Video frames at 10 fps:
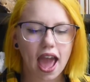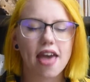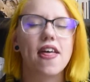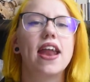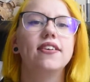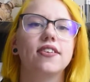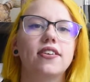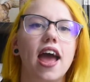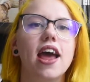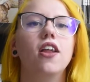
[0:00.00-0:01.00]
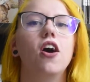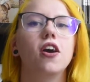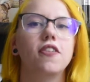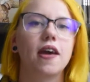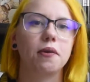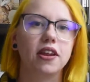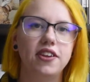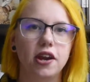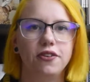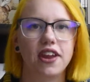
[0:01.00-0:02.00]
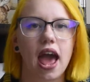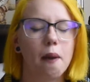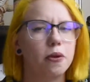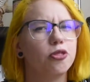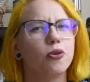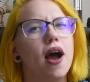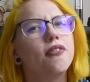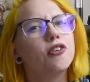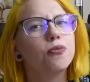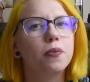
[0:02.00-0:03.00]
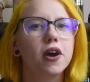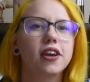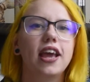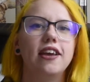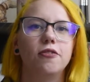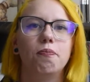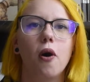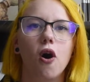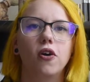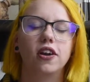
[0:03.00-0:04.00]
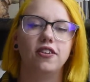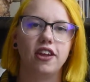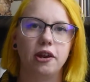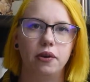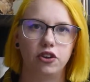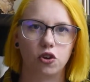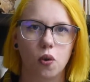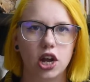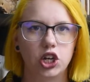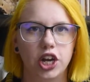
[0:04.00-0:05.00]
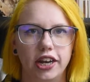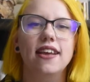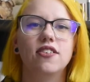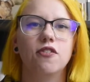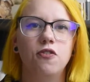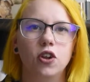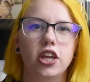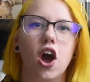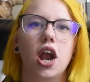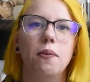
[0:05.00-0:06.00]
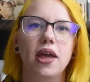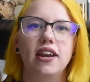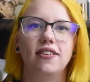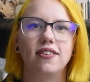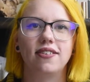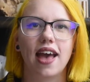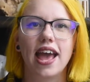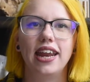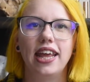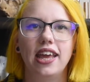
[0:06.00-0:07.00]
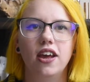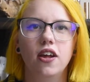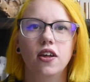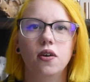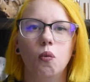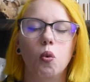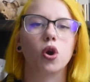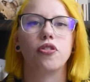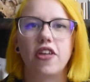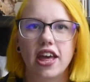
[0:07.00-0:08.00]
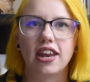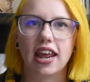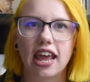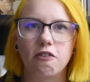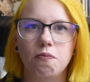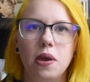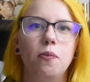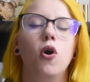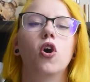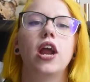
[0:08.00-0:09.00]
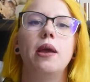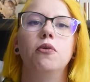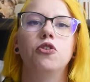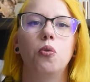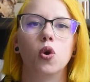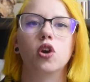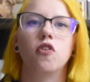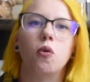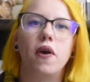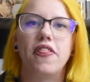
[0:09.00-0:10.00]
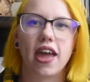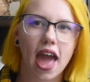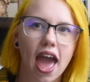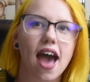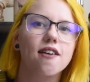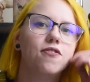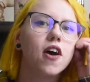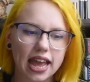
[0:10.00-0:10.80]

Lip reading: And that is a dialogue that continues to happen throughout this book, is Paul continuing to question, is a fully automated society worth it if people aren't able to work for what they have?